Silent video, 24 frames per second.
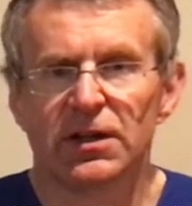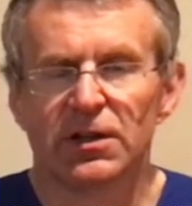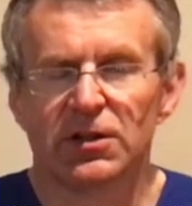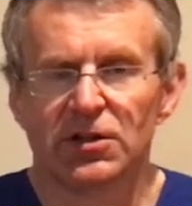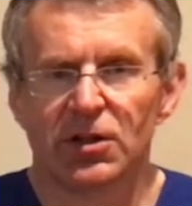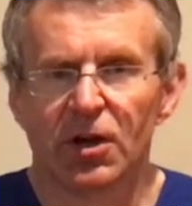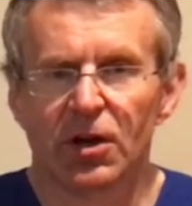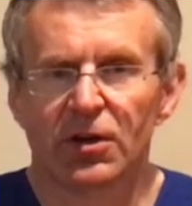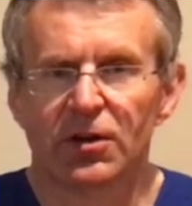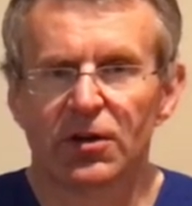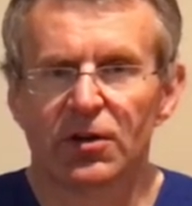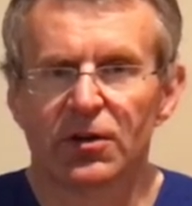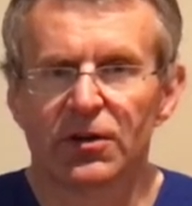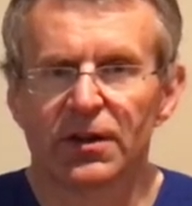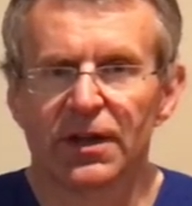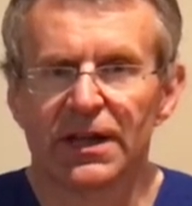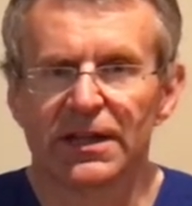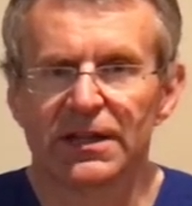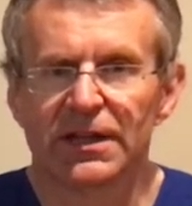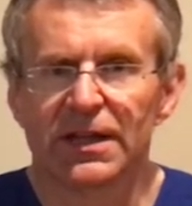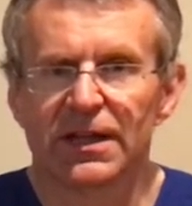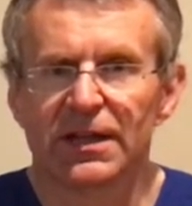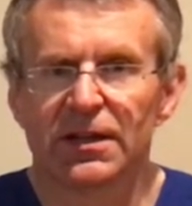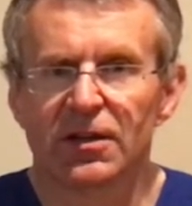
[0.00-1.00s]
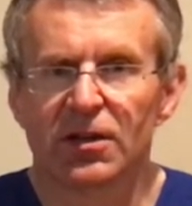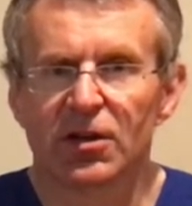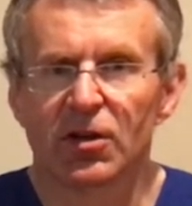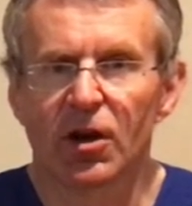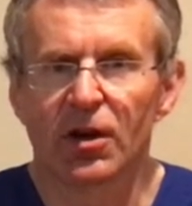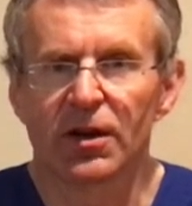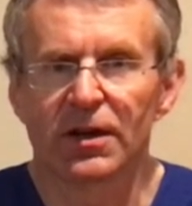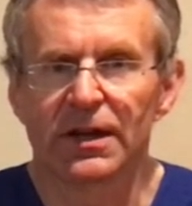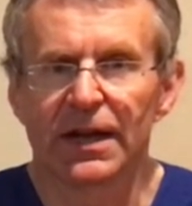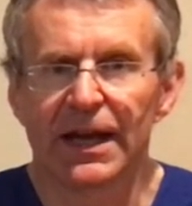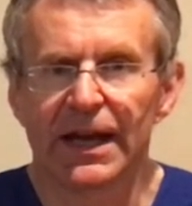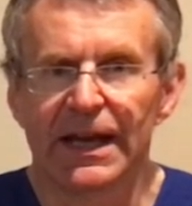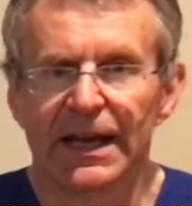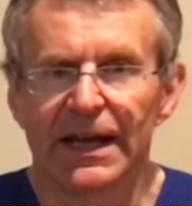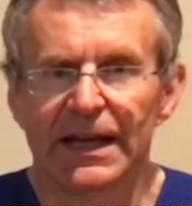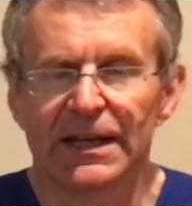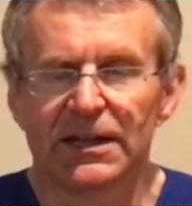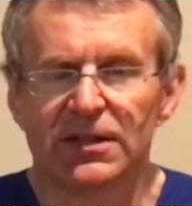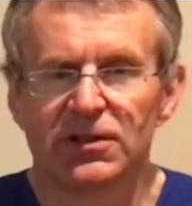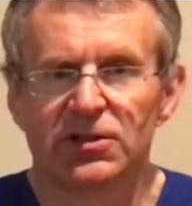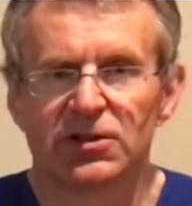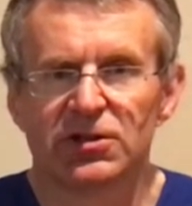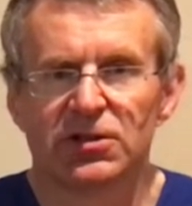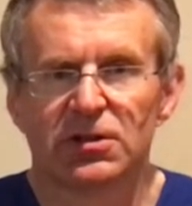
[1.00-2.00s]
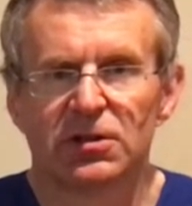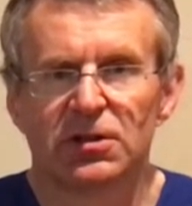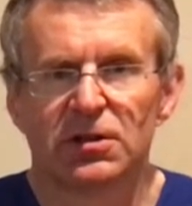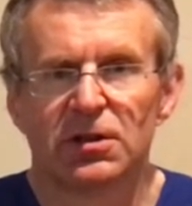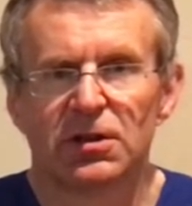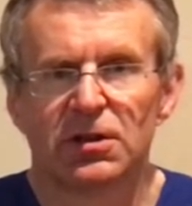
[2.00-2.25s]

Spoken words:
younger than kindergarten age.